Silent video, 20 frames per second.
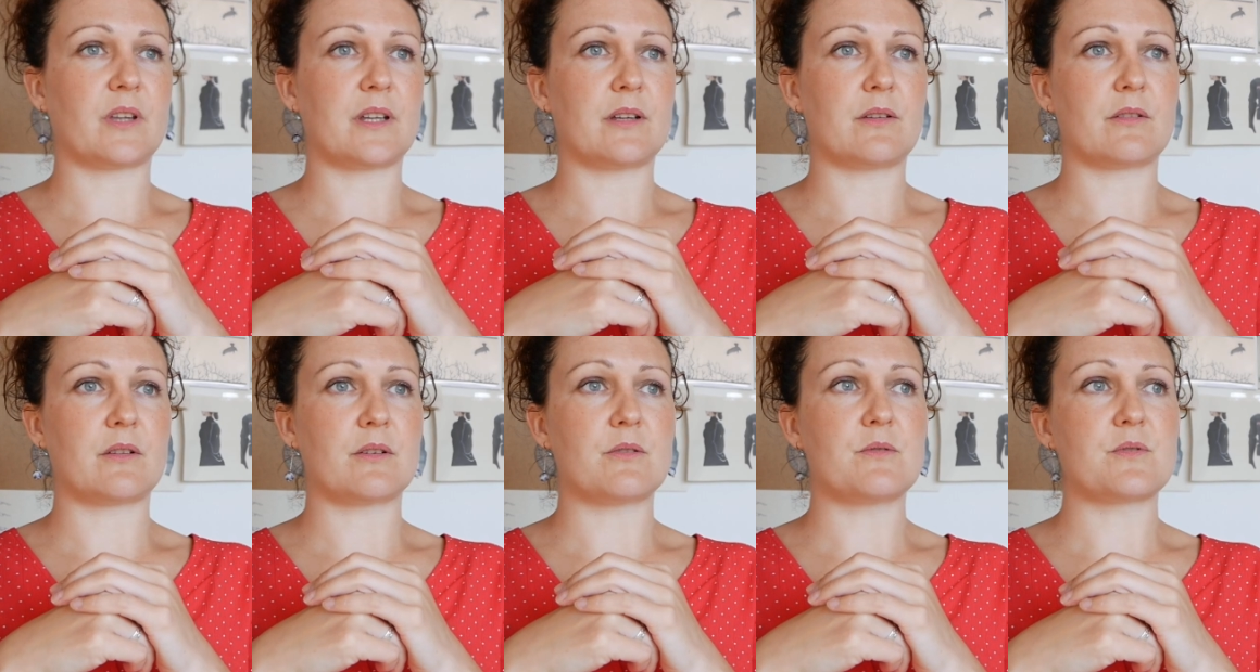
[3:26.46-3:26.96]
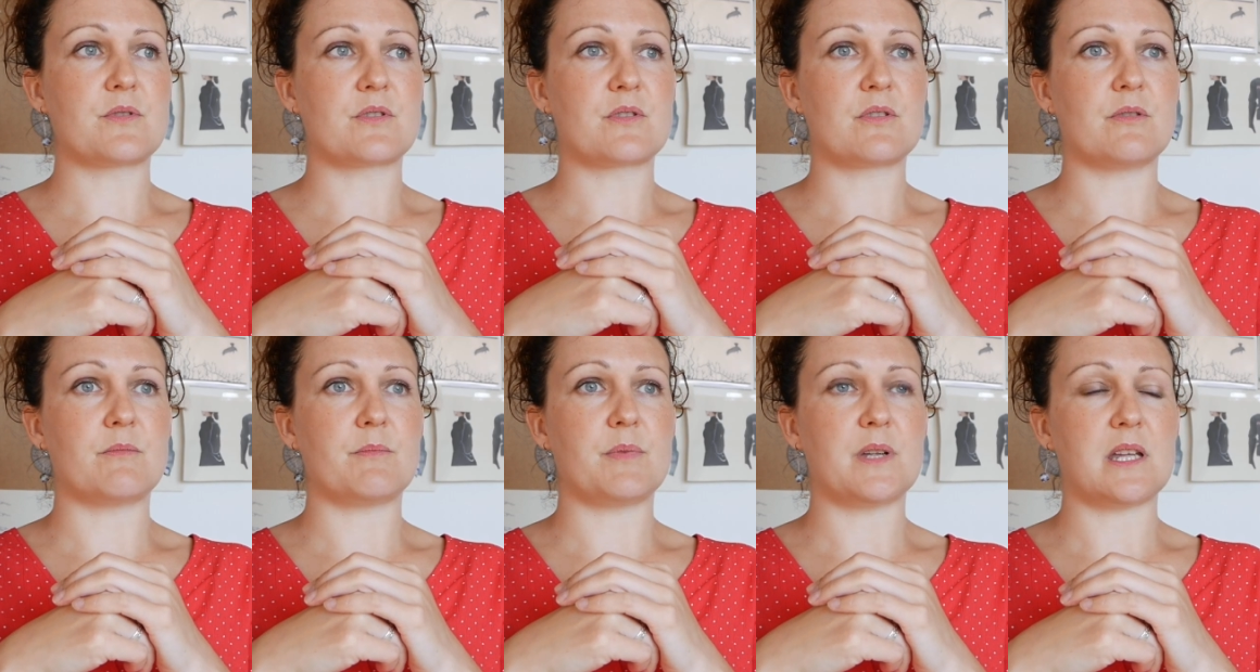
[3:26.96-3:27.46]
that those
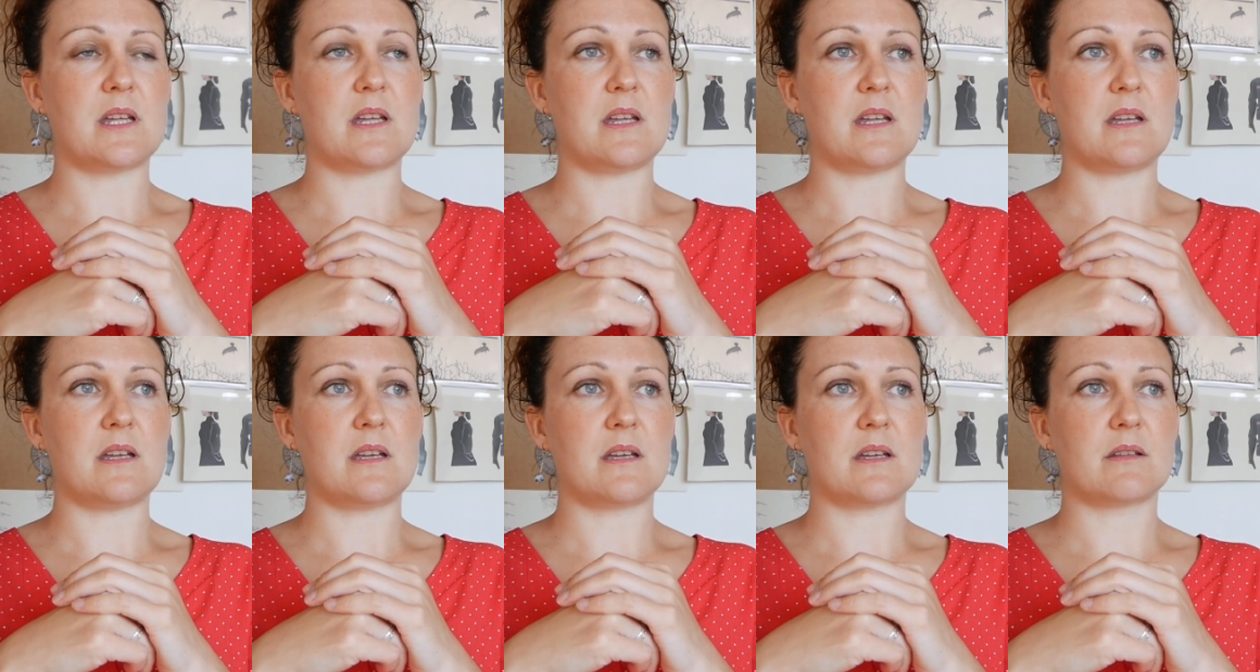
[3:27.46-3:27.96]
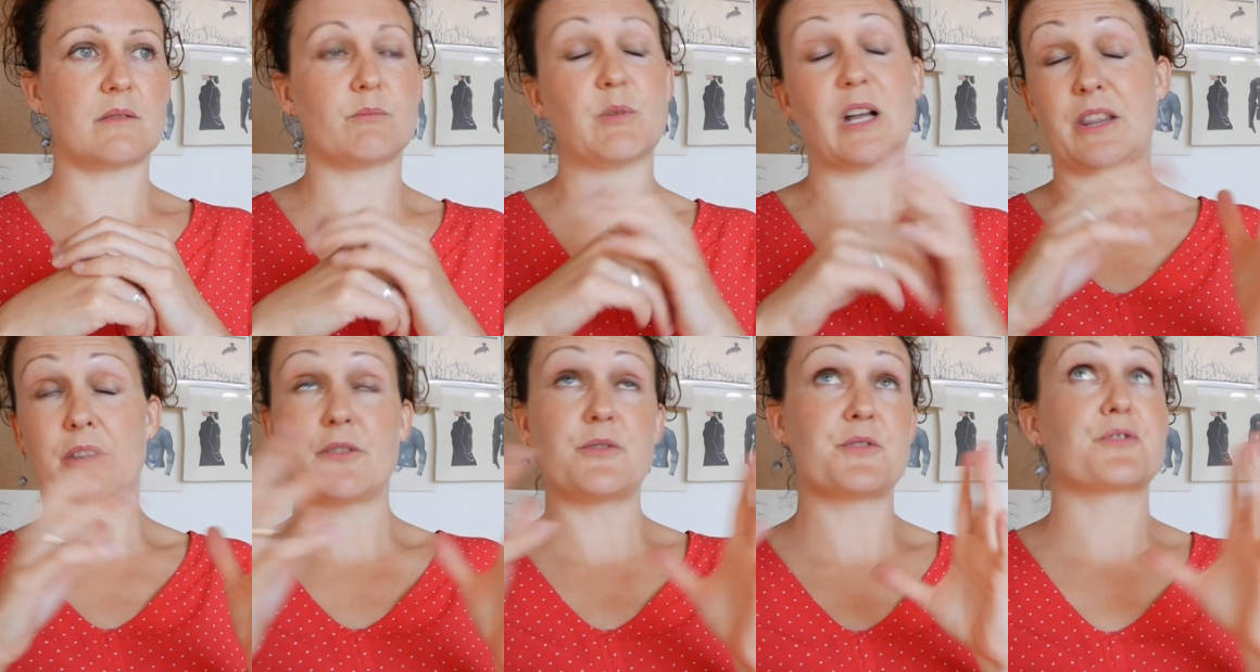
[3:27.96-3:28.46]
could be,
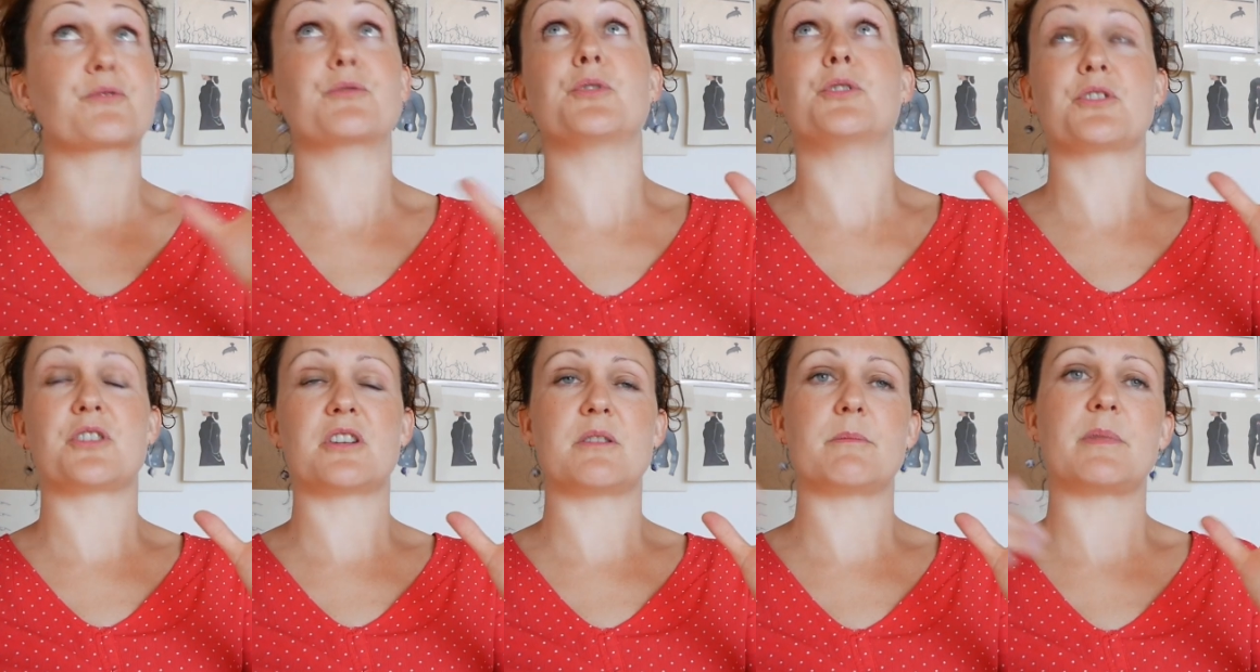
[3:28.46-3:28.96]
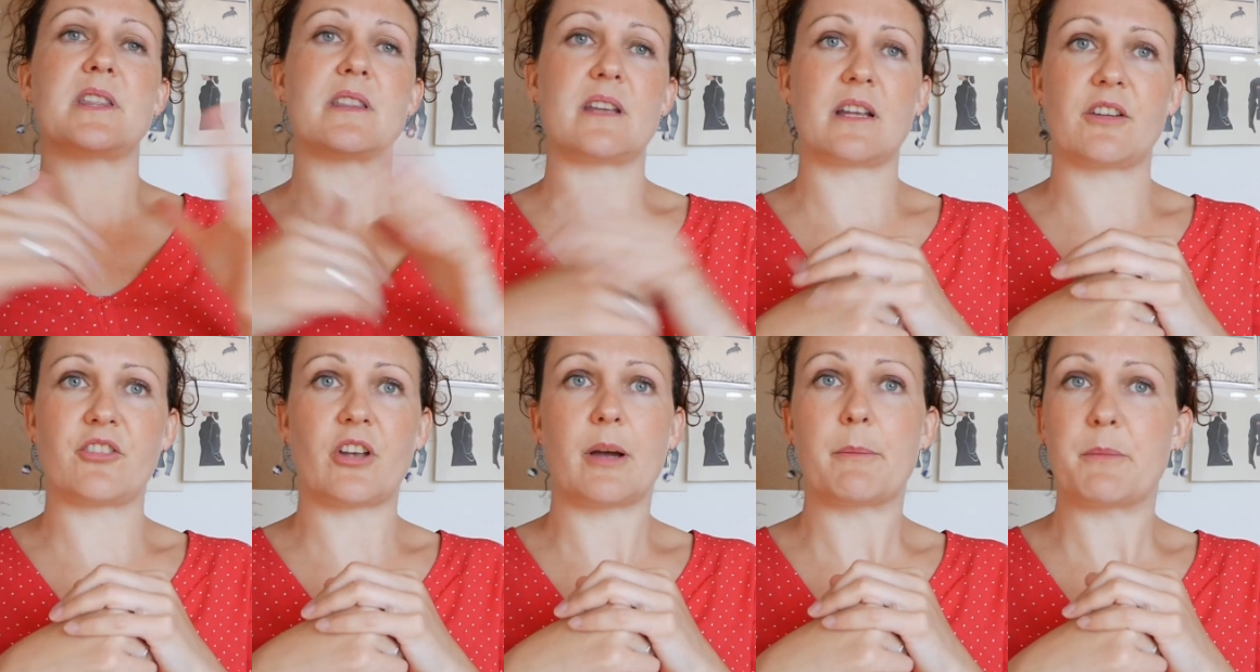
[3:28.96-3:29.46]
well, those are all going to be
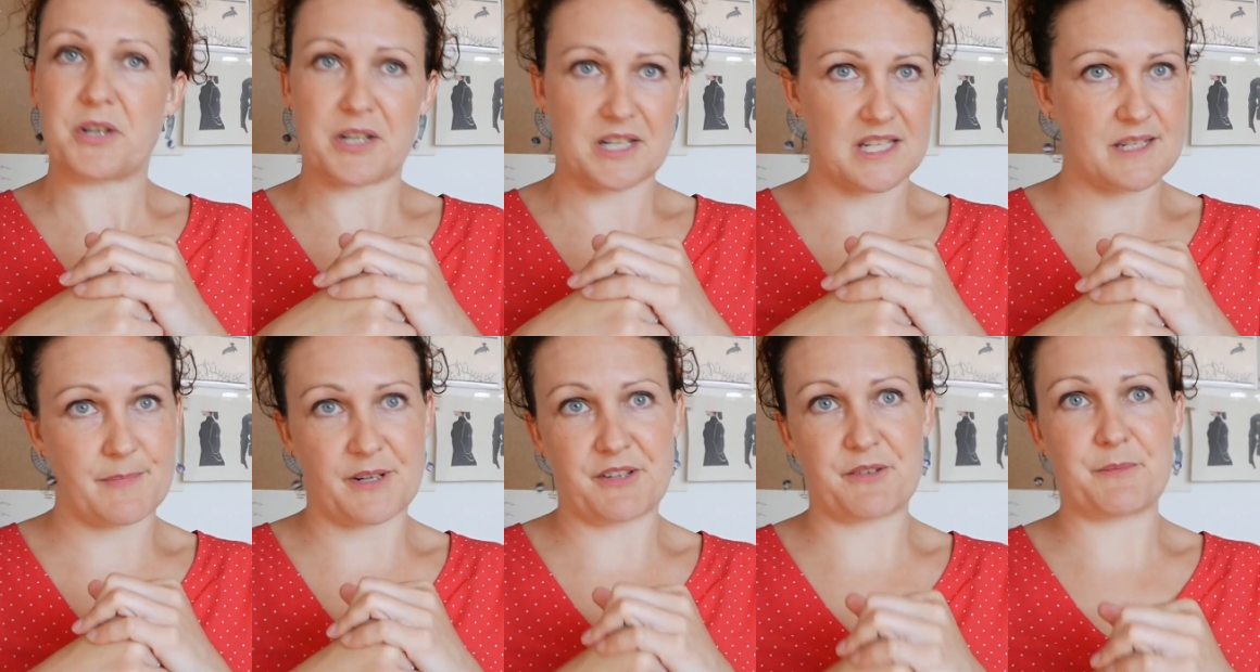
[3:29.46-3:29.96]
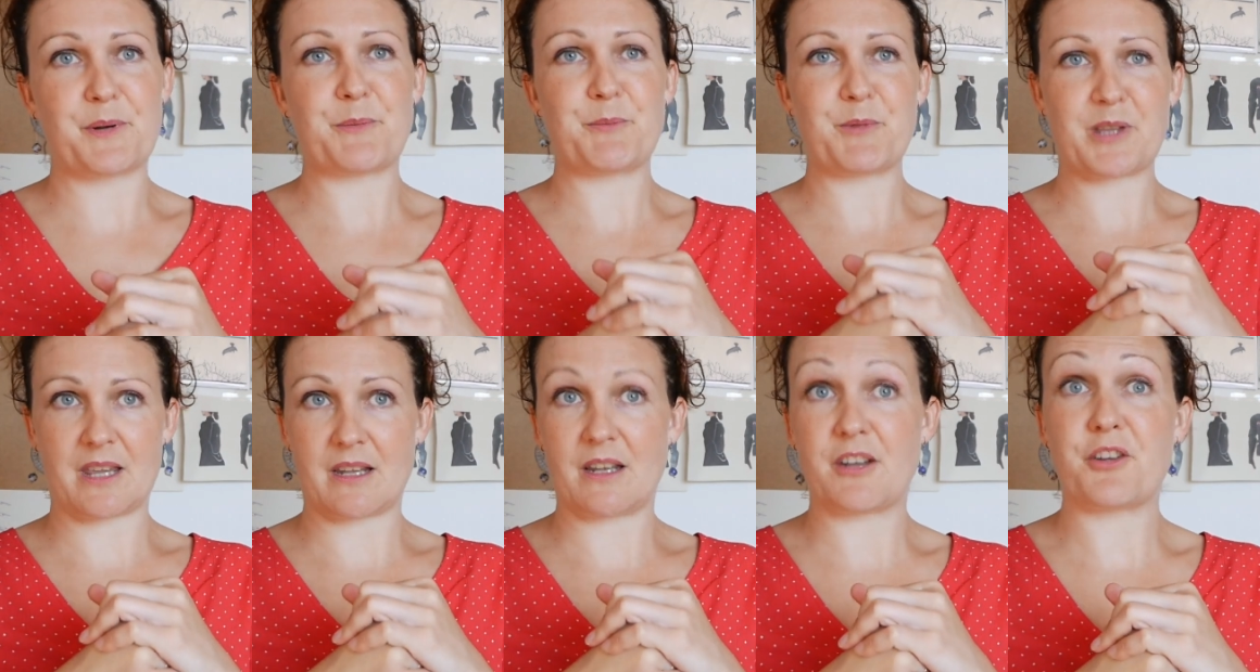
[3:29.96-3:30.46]
things that I'm going to experiment
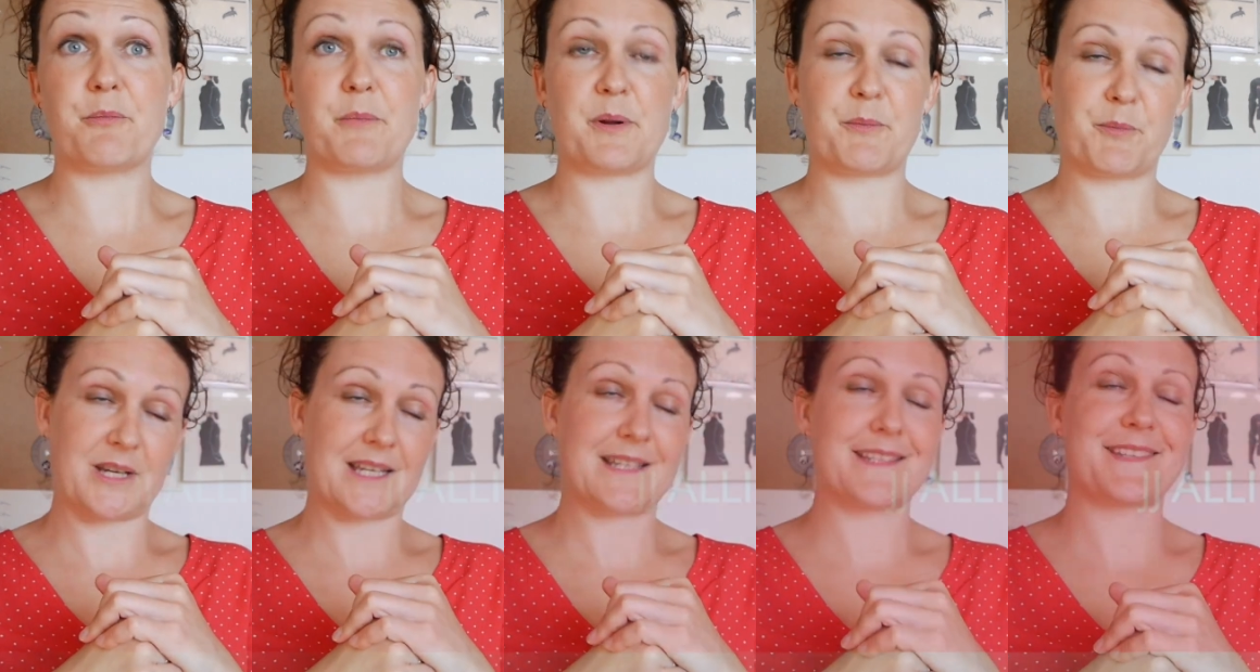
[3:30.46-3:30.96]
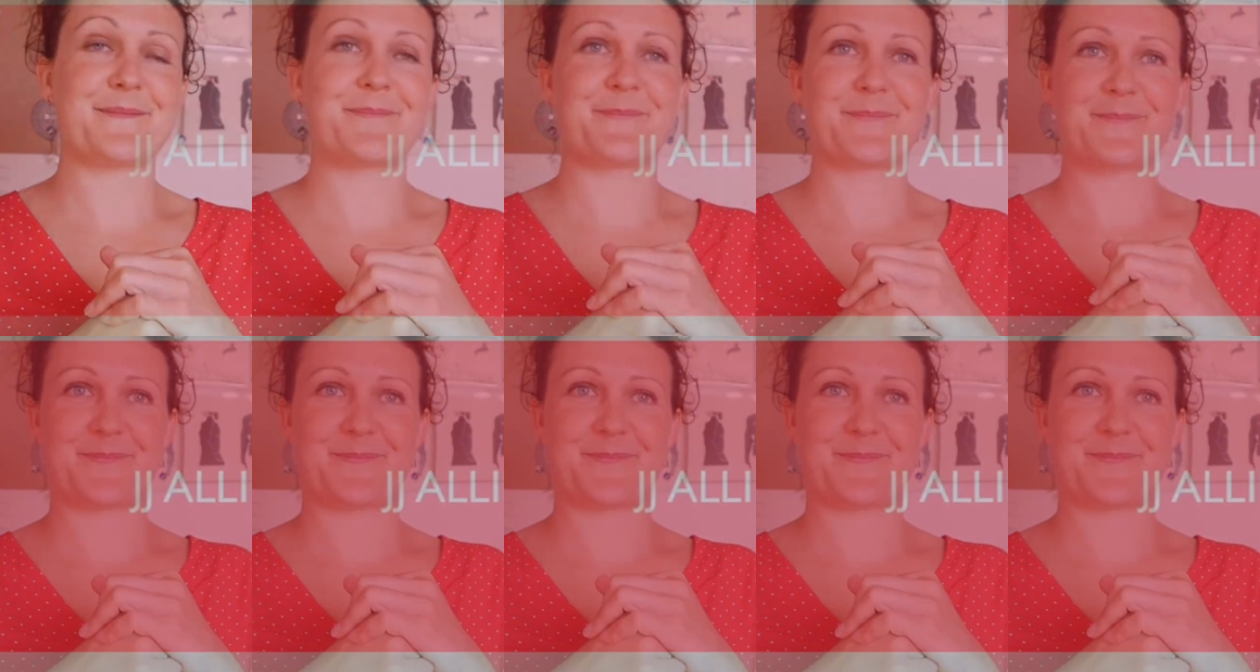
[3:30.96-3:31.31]
with in the coming weeks.